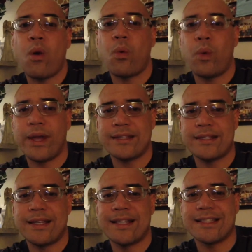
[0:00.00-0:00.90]

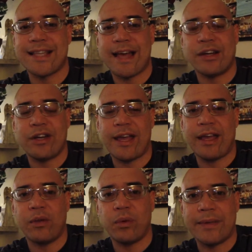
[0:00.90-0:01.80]
Wednesday,
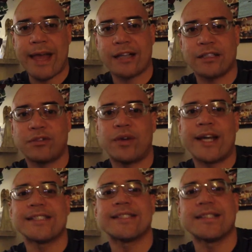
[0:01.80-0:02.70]
Saturday will be active
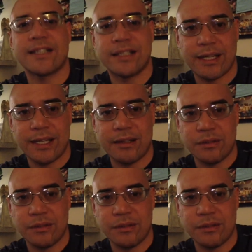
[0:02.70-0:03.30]
rest. Sunday,